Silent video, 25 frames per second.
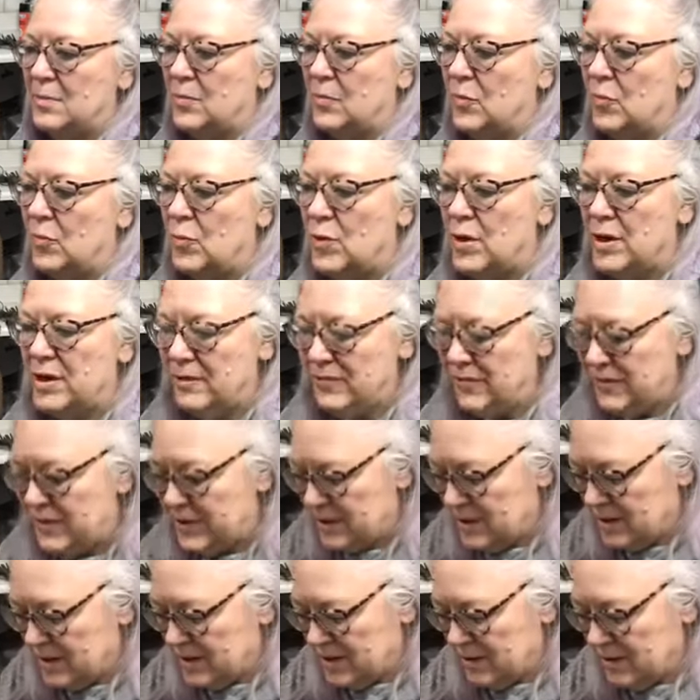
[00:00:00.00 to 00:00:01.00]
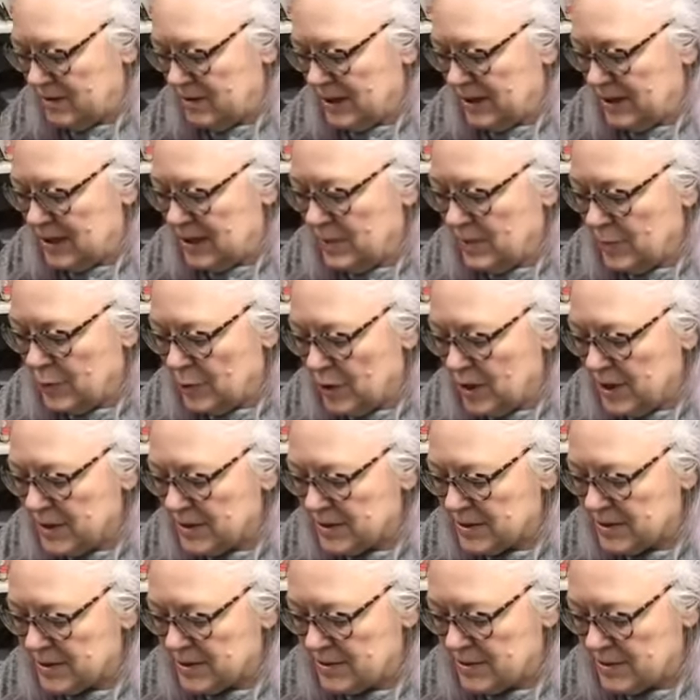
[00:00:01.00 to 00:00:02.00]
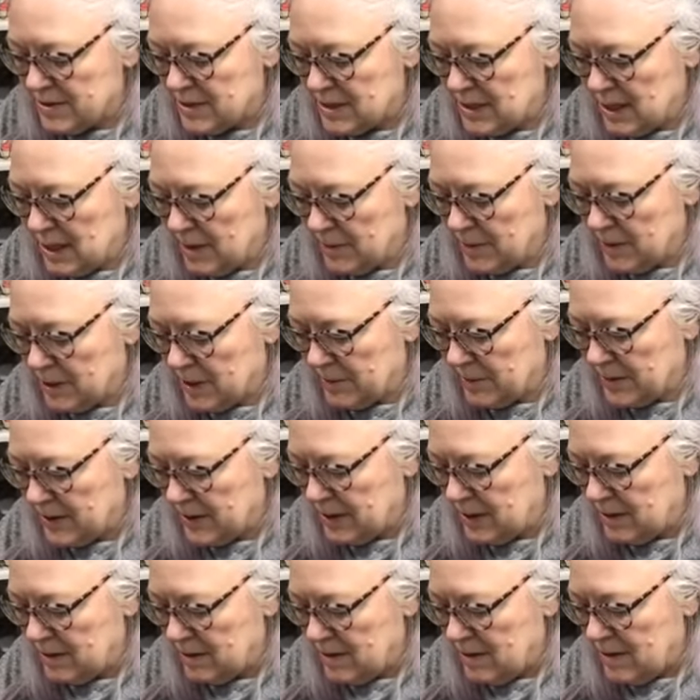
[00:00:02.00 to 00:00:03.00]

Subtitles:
one of the, like, Impress Stamp